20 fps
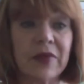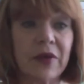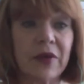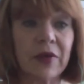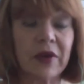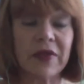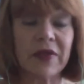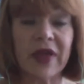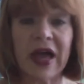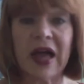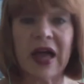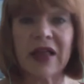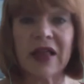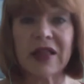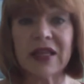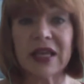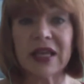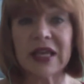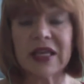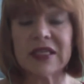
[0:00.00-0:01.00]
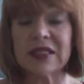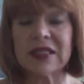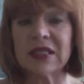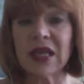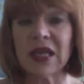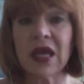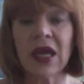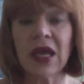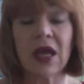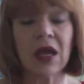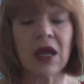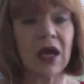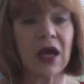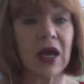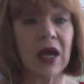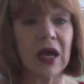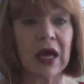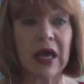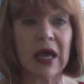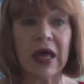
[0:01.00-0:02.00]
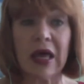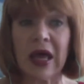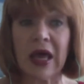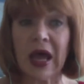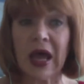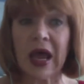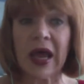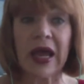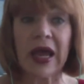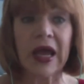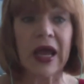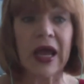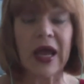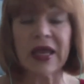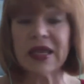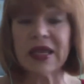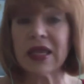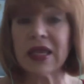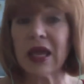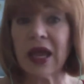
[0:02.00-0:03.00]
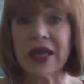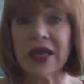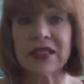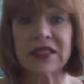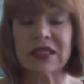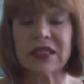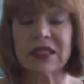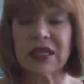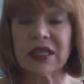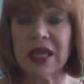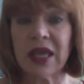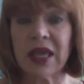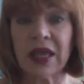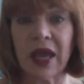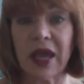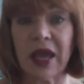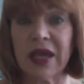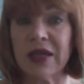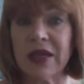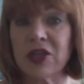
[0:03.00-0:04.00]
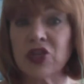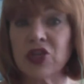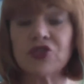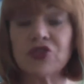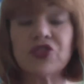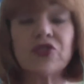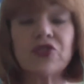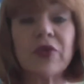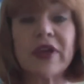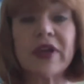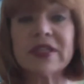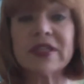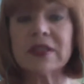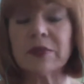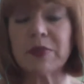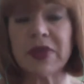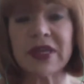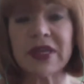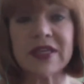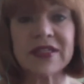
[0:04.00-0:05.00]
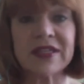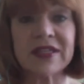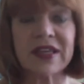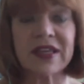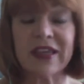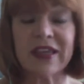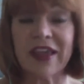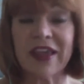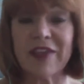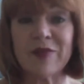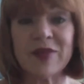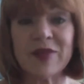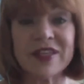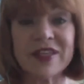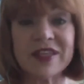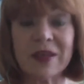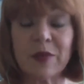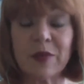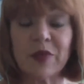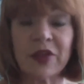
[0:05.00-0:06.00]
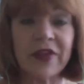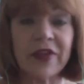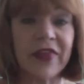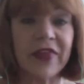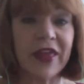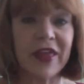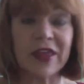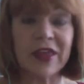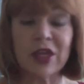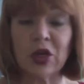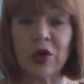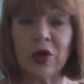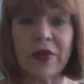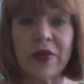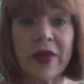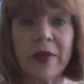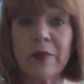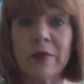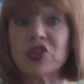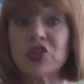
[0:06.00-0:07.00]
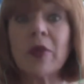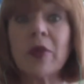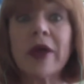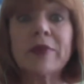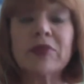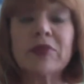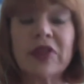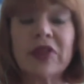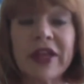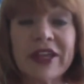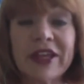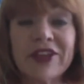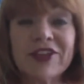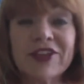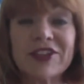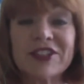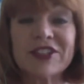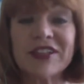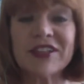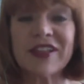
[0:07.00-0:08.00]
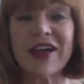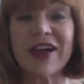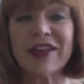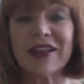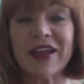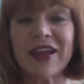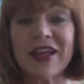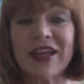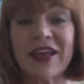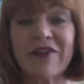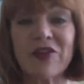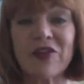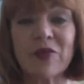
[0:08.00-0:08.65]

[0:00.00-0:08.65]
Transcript: Around the holidays, I used recipes that gave me something that, so my plate looked a lot like